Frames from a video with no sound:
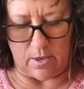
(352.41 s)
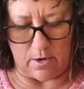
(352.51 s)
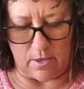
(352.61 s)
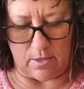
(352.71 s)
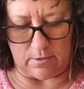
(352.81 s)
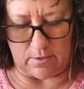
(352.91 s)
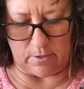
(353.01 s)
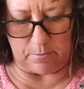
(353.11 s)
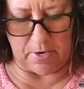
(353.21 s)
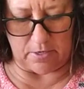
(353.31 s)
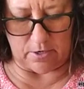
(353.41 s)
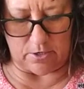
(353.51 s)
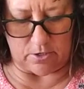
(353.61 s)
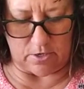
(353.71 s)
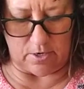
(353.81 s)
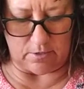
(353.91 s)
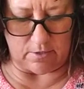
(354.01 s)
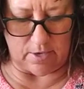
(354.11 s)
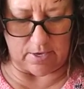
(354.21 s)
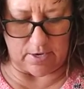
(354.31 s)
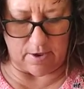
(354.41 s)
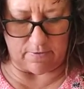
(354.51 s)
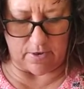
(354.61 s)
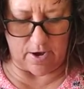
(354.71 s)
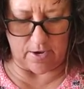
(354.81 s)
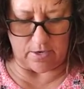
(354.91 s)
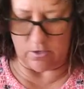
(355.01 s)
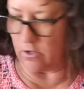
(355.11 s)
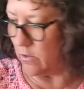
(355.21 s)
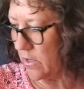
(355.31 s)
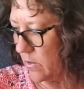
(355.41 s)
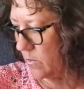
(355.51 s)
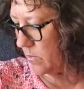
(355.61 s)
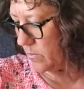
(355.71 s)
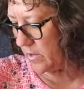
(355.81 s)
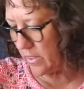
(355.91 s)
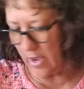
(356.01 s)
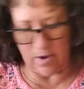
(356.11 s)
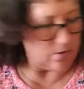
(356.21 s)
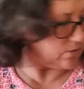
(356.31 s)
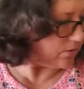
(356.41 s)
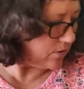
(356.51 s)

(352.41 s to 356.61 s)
Now this little pin cushion is thick enough that I can do it without